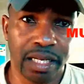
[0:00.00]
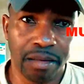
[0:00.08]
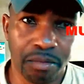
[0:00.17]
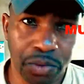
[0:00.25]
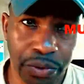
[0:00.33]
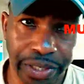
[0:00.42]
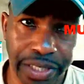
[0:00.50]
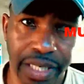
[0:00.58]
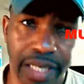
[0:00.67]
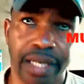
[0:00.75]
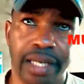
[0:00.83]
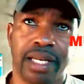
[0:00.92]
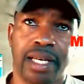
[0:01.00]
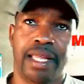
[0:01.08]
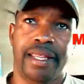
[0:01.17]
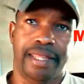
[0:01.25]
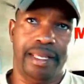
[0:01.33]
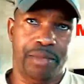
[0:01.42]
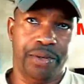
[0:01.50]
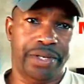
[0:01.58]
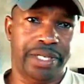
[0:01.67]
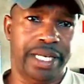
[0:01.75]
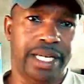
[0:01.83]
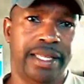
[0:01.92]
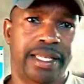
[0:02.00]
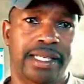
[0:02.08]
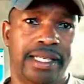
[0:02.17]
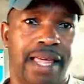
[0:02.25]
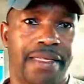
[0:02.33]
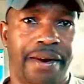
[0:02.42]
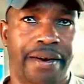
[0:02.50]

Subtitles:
Muridae. The Muridae, these are the